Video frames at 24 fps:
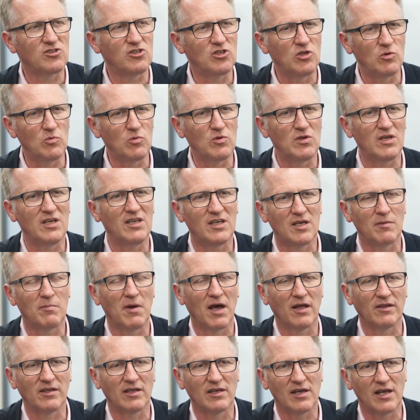is unique
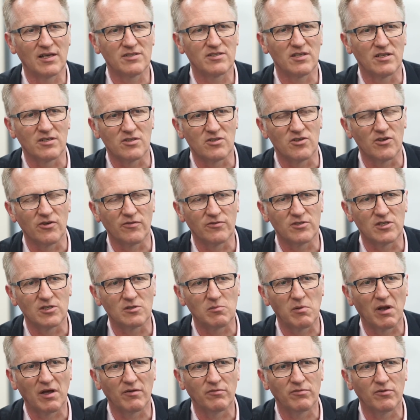about the Elastic Services
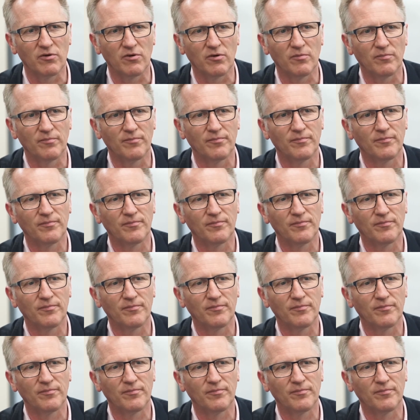platform?